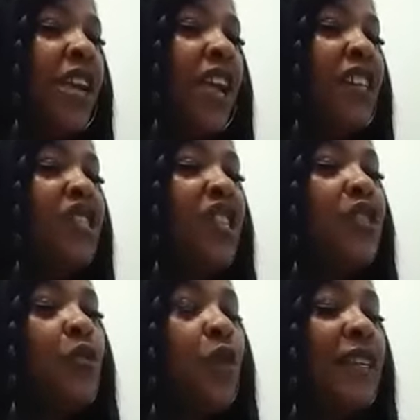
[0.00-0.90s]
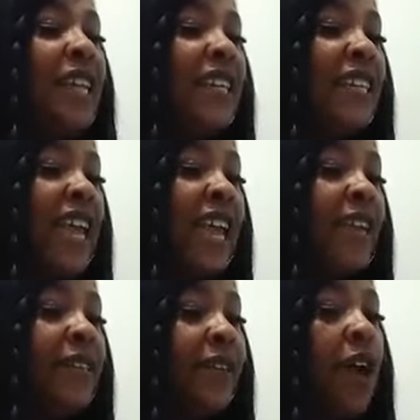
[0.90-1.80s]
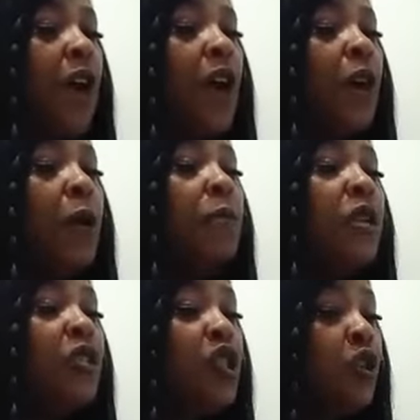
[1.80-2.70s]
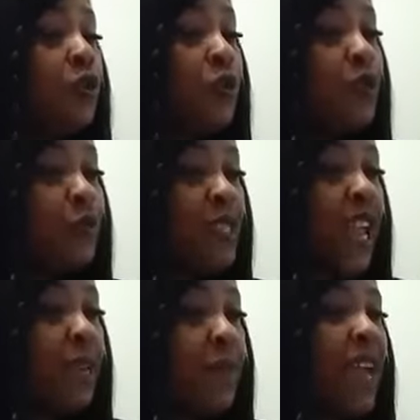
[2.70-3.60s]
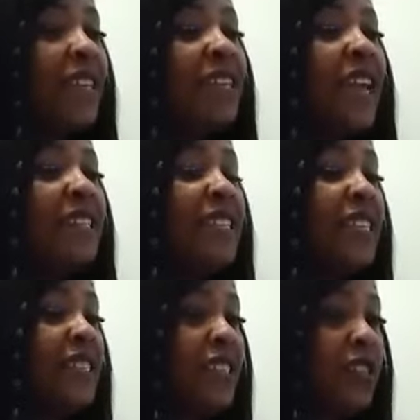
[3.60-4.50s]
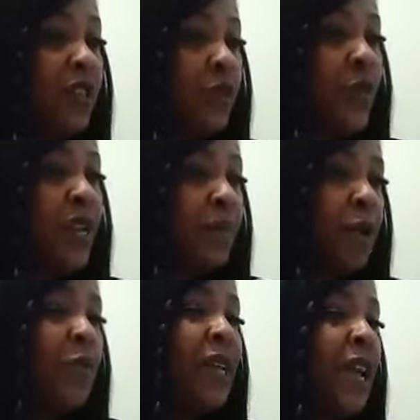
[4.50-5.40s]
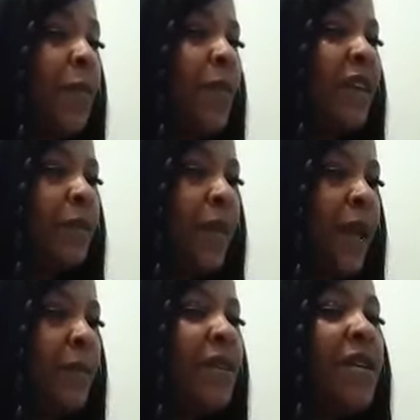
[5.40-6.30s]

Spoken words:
and she's the one that led the Children Crusade back in 1963 in Birmingham, Alabama.